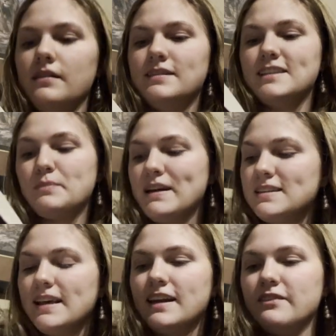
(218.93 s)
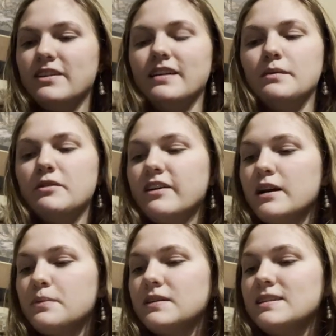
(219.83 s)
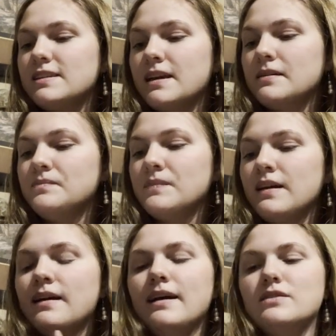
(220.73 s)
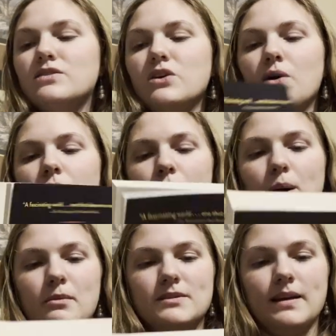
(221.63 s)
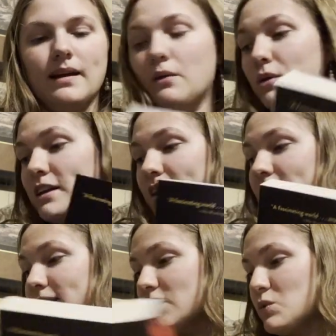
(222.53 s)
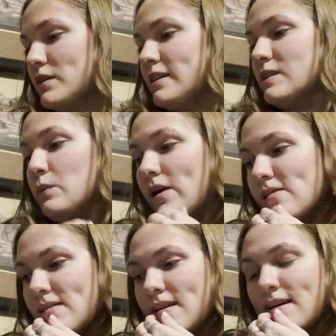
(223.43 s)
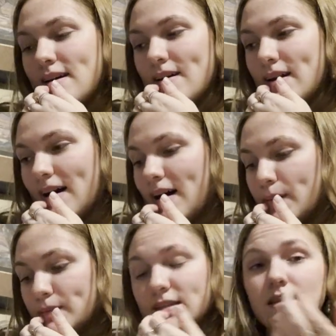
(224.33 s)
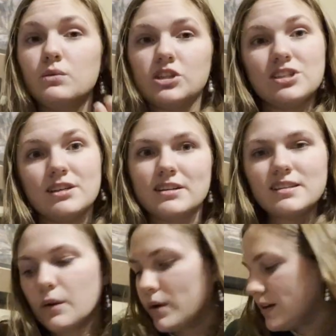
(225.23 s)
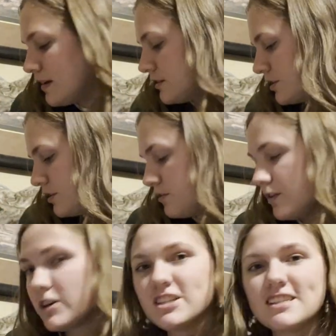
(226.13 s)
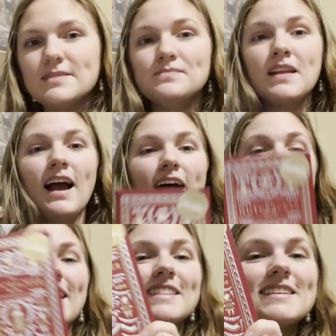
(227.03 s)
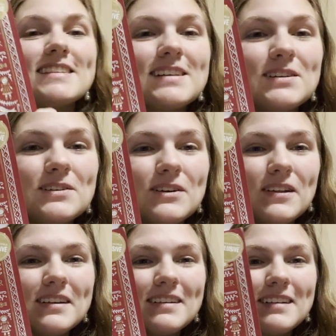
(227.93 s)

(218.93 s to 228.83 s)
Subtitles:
the spacing and everything, to be very pleasing. And so I was like, I wanted to get this one as well to see which series I wanted to continue first. I got this little